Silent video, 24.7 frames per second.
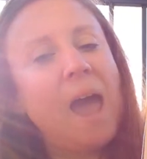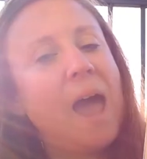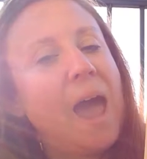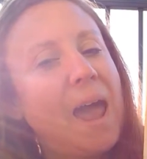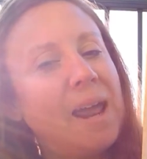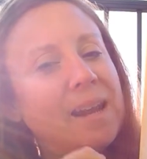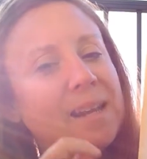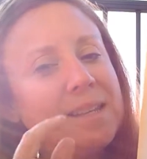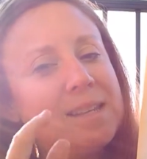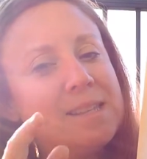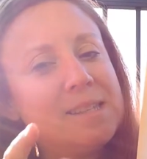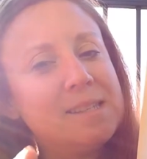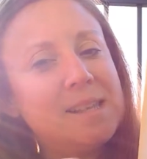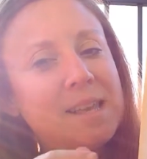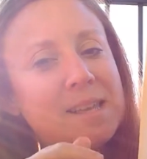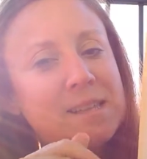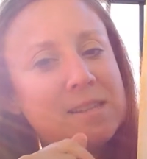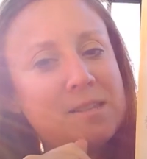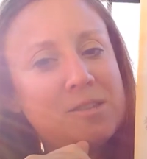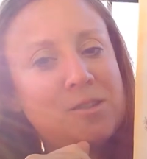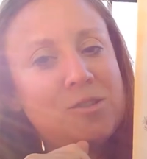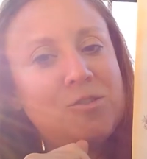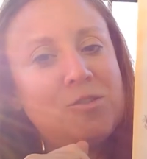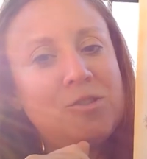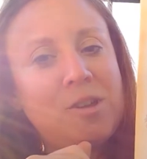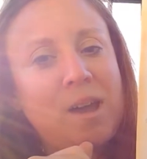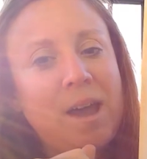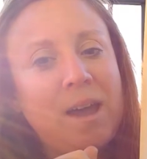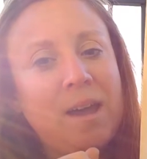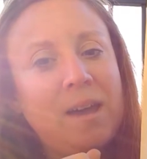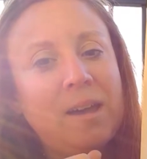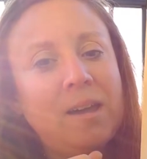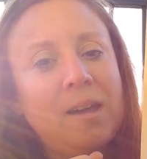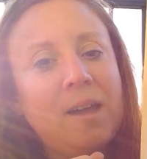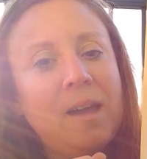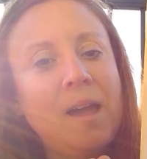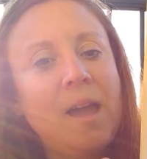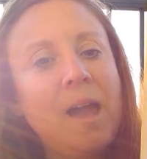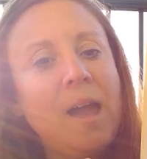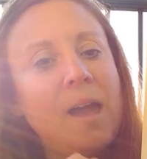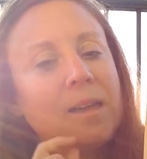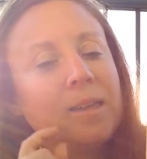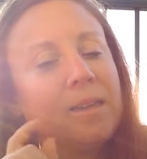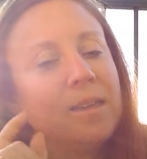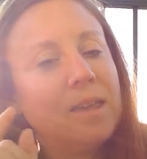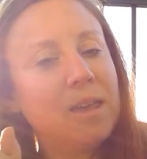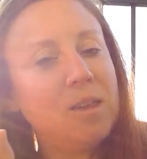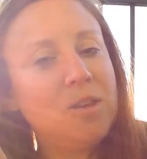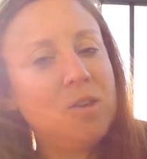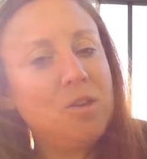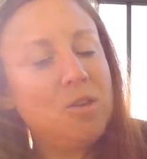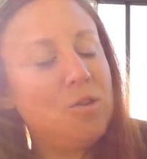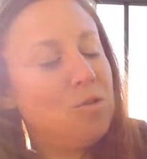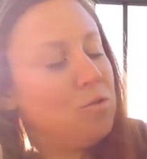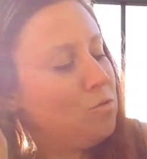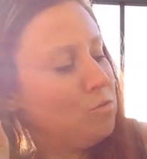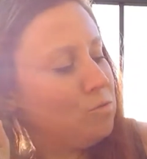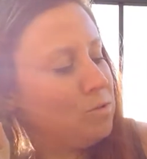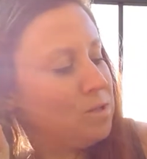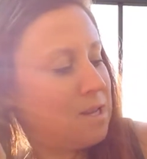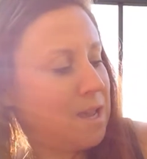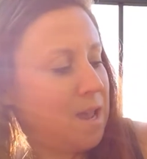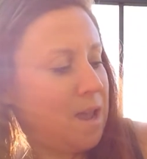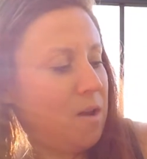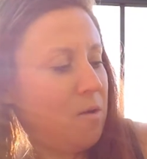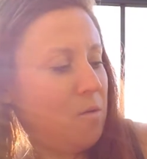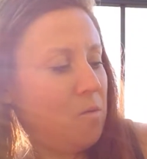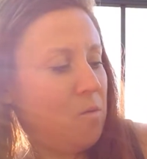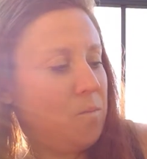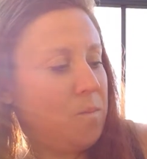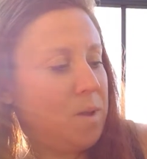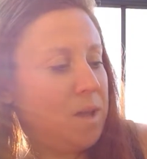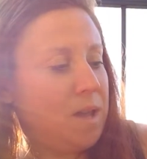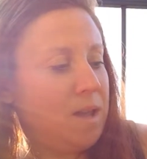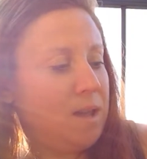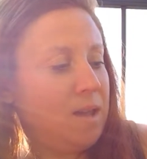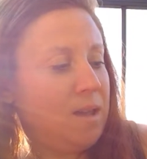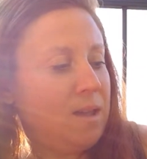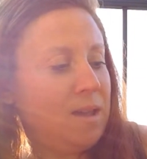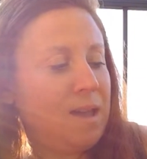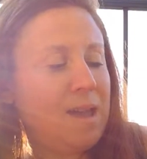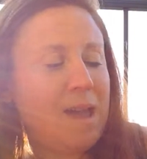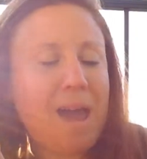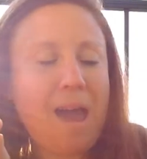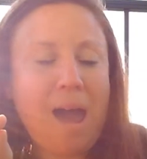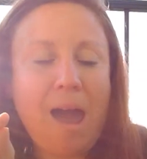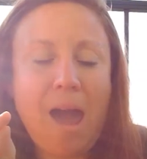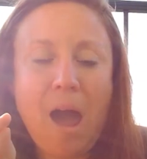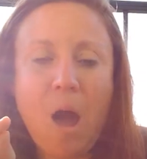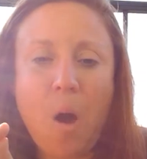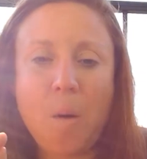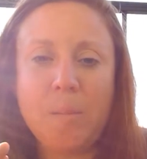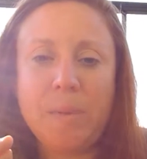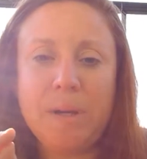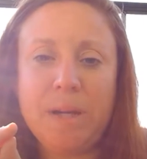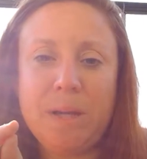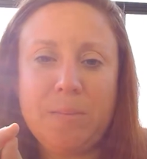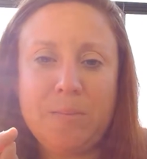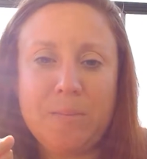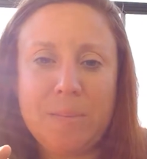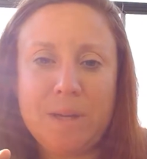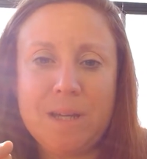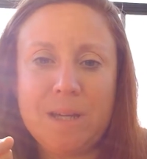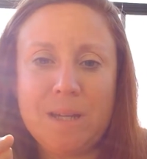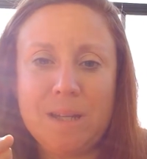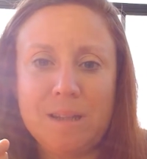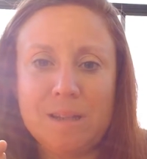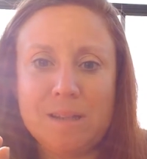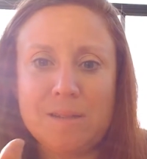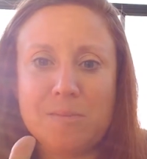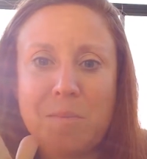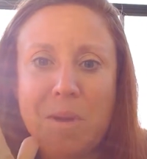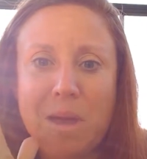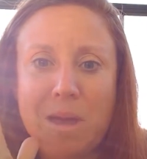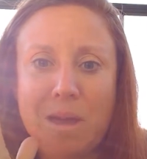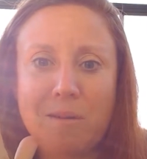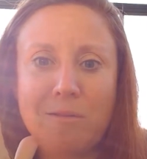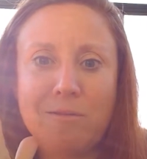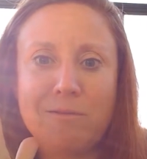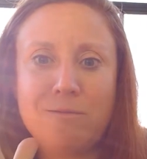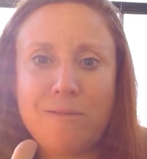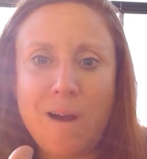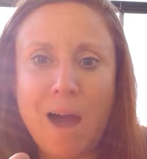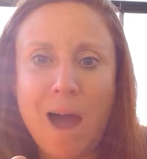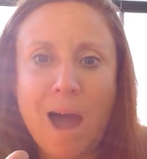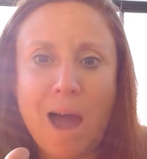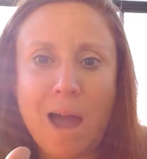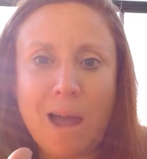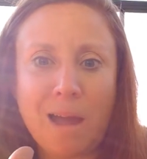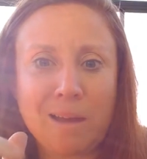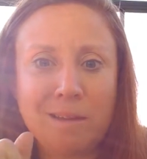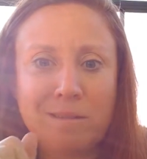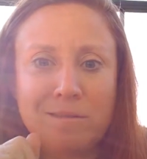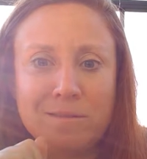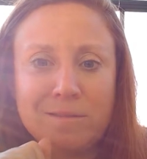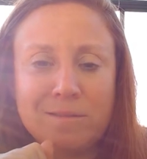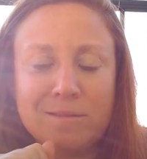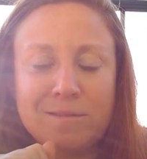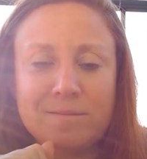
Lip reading: And he says to Jack, "Can you tell me how many beans make 5?